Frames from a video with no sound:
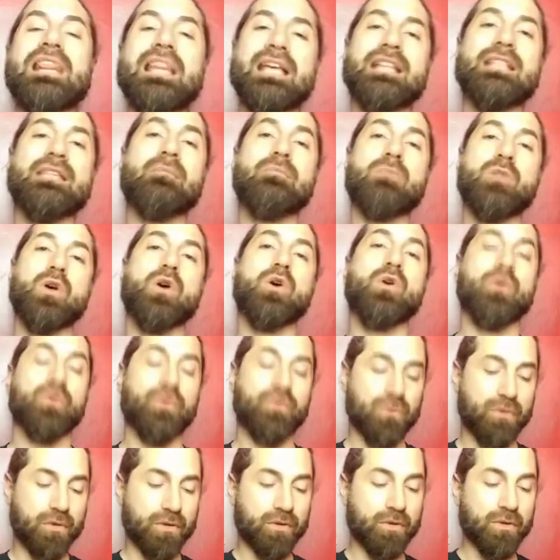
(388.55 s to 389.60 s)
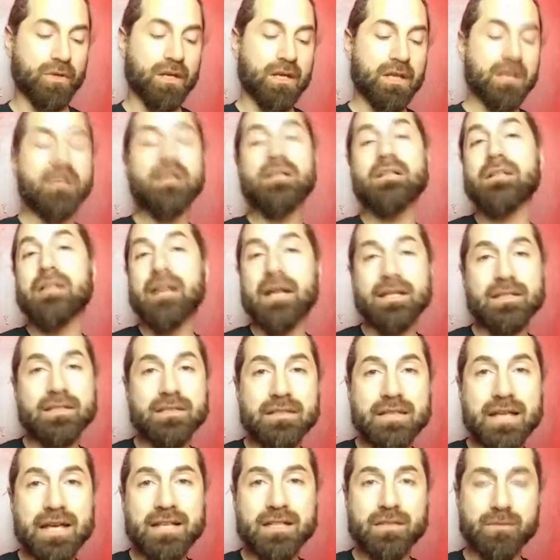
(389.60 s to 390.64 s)
let them know through nice
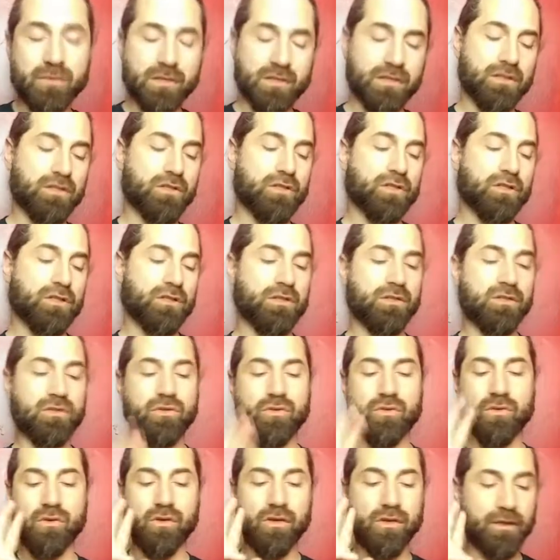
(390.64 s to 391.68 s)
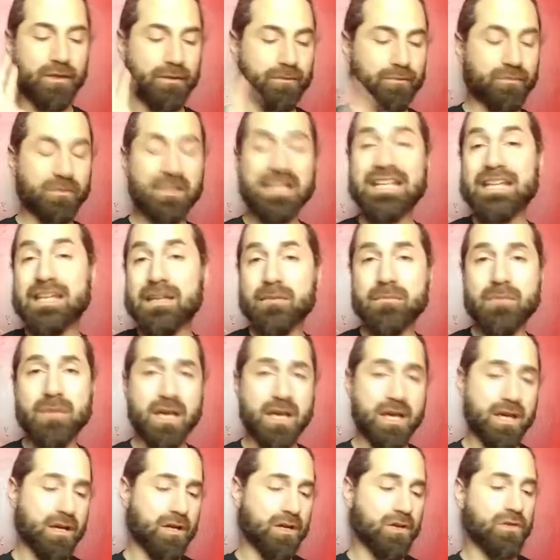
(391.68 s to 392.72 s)
text messages or
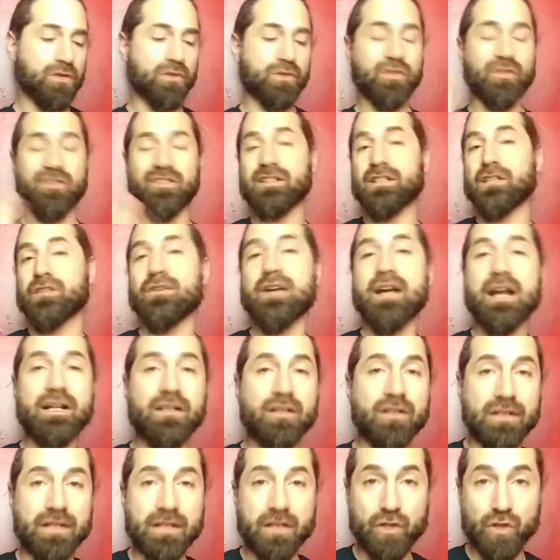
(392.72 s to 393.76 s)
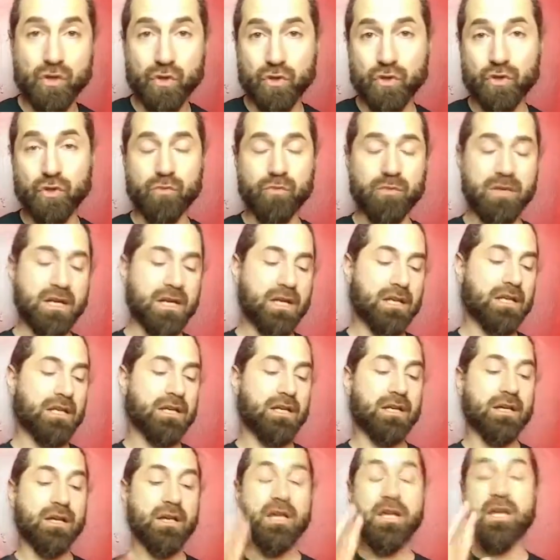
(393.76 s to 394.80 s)
emails or interact on their social
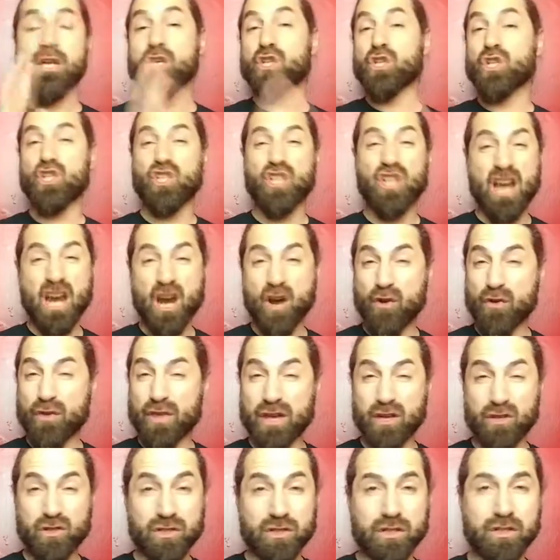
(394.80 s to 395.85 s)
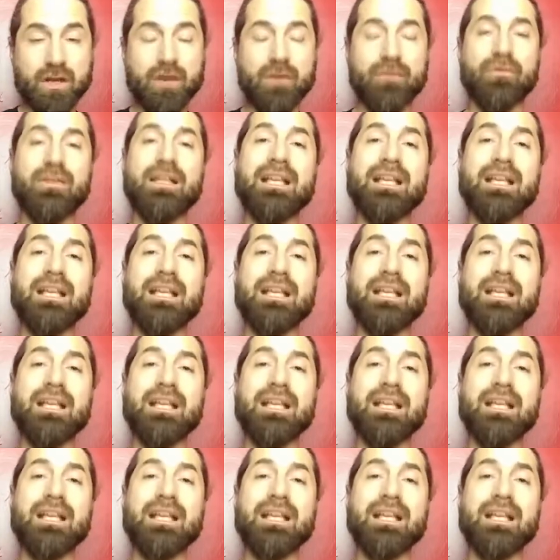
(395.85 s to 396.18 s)
media, share their stuff.